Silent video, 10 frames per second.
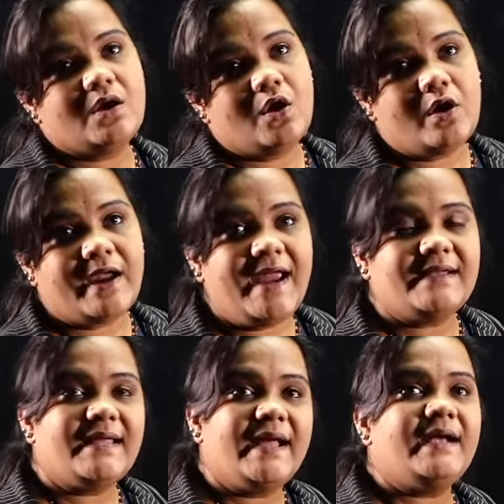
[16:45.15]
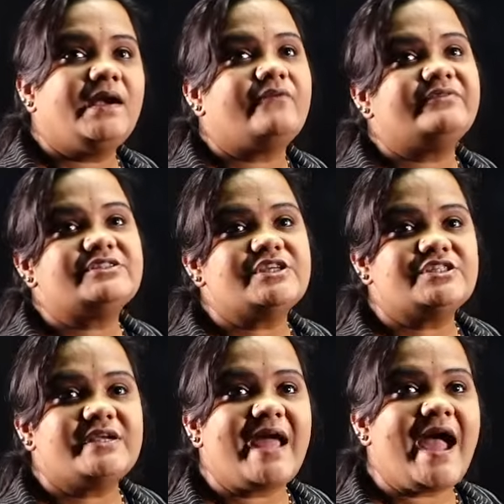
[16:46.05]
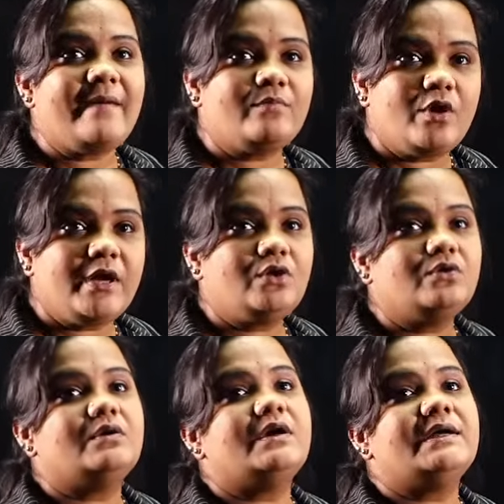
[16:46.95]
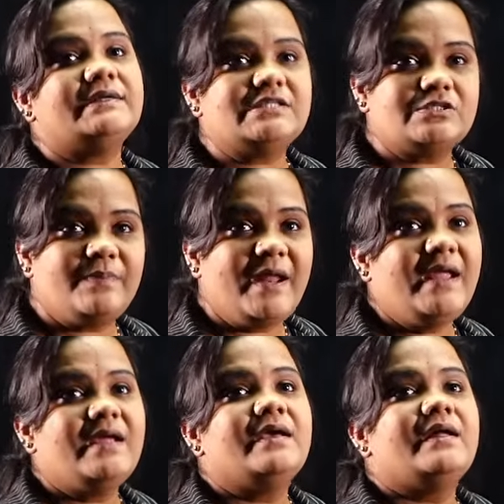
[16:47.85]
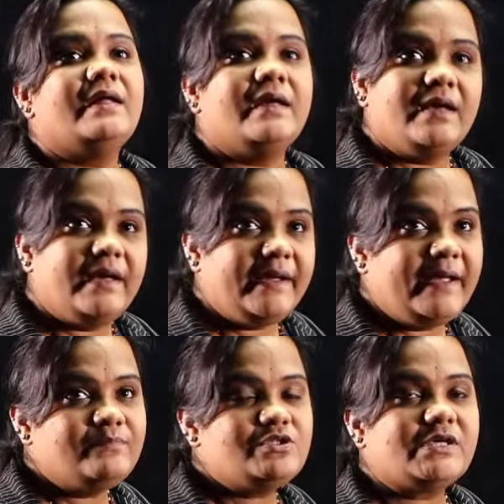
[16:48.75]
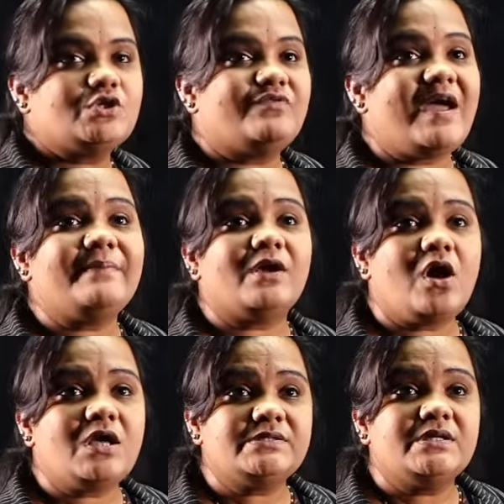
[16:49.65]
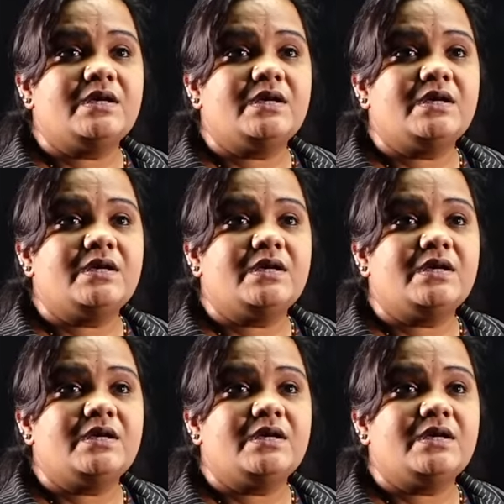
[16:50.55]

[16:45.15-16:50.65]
Okay, at the end of the session I am going to display MCQs. Why? Because